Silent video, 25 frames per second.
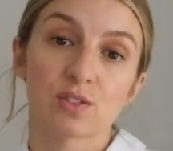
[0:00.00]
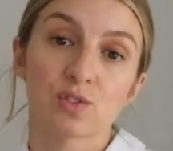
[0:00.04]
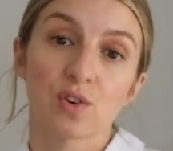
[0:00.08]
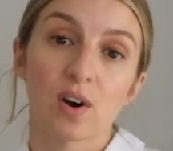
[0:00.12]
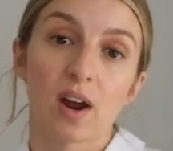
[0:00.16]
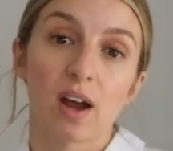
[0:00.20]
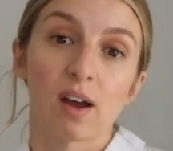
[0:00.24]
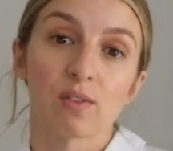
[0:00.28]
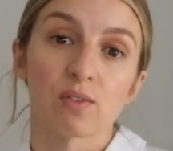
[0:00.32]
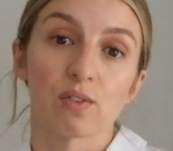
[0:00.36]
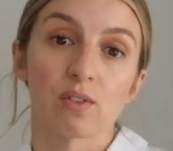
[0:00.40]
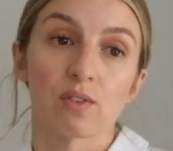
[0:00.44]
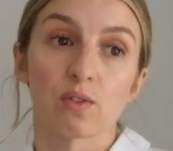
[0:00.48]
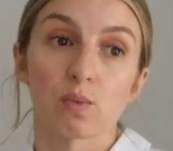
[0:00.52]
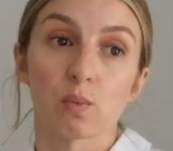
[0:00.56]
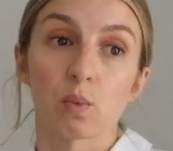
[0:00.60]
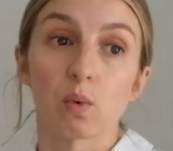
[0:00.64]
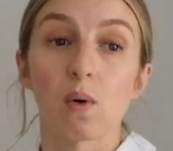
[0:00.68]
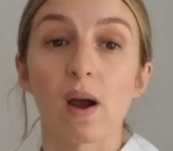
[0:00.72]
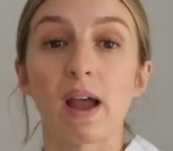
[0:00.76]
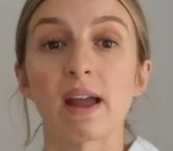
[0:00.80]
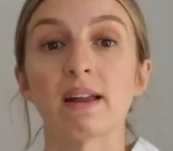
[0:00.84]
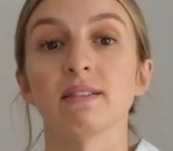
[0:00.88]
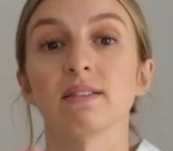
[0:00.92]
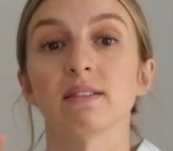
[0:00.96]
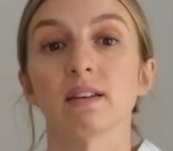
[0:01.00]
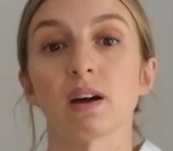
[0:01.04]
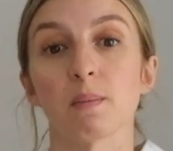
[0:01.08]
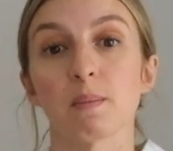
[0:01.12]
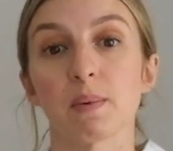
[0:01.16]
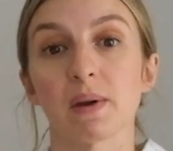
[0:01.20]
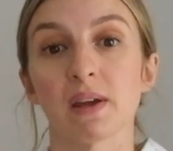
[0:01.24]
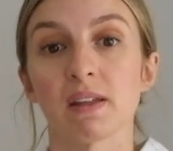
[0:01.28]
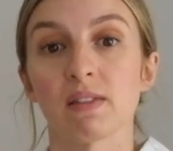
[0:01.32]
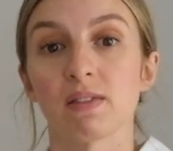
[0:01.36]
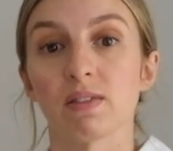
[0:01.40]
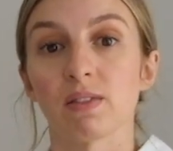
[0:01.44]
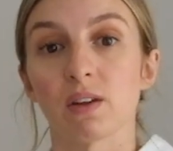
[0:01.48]
trousers will end
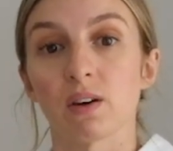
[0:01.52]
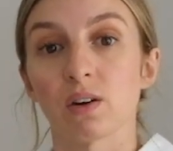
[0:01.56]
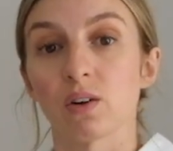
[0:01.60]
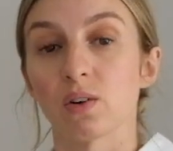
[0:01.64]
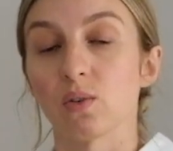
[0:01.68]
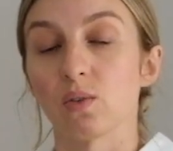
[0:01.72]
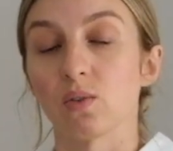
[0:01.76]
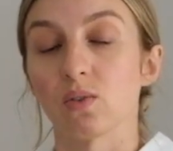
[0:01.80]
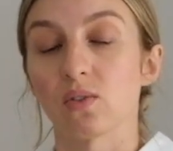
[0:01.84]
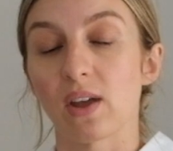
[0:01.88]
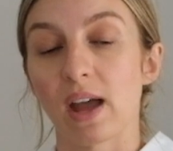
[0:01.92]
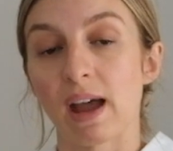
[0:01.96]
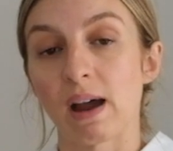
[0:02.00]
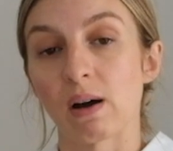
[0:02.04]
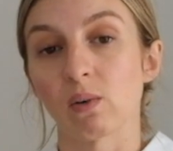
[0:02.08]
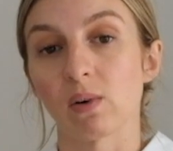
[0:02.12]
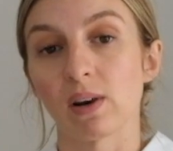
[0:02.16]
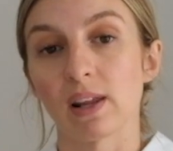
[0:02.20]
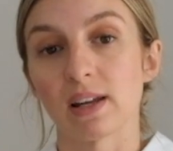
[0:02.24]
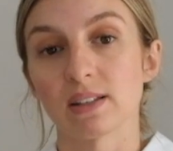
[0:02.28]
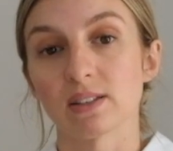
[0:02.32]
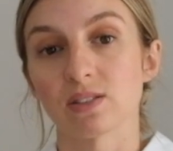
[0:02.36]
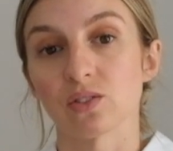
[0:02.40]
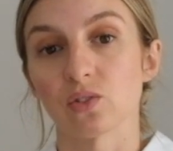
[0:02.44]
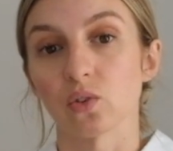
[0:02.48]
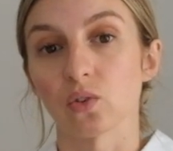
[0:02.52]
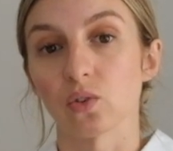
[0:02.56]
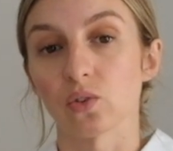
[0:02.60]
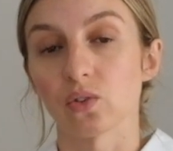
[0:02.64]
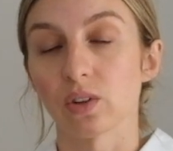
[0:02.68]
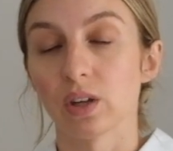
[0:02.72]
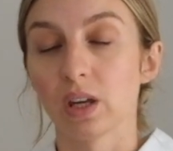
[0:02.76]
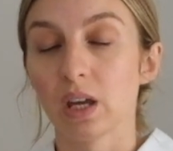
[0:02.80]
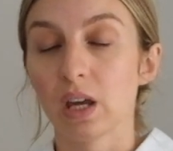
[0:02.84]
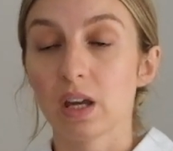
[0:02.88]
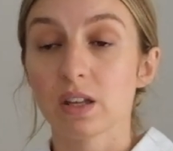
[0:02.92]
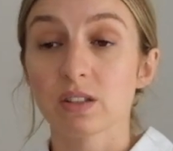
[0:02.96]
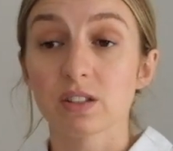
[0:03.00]
up in those outlet stores.